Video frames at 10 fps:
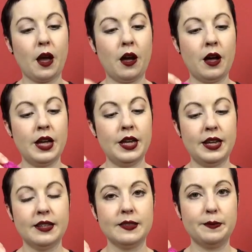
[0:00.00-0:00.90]
I
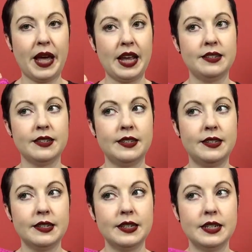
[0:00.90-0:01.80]
expanded
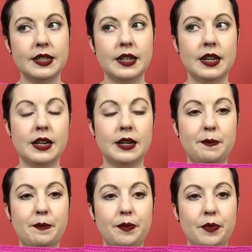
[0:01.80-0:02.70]

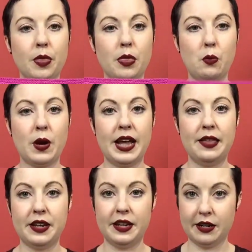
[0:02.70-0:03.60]
the way
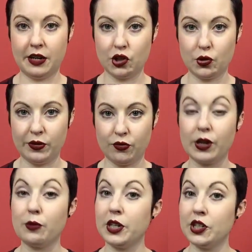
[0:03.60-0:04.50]
the Knit Night Shawl is
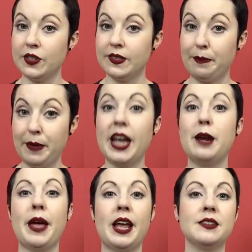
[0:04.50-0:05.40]
written, which is a paid
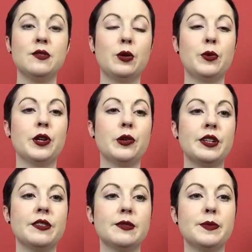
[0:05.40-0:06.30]
pattern, so I won't go
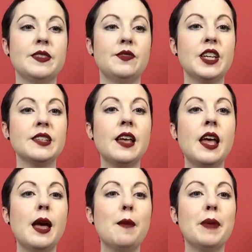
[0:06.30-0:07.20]
into the specifics,
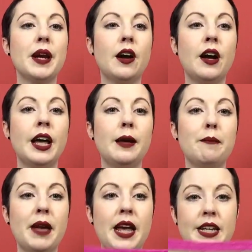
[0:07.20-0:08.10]
but I
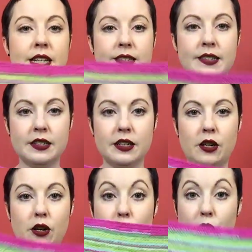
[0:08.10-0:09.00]
made it
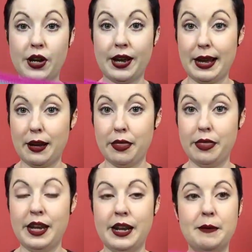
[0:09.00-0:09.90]
longer and
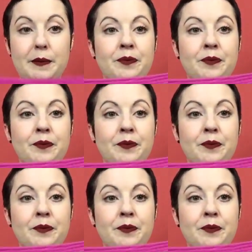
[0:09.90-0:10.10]
thinner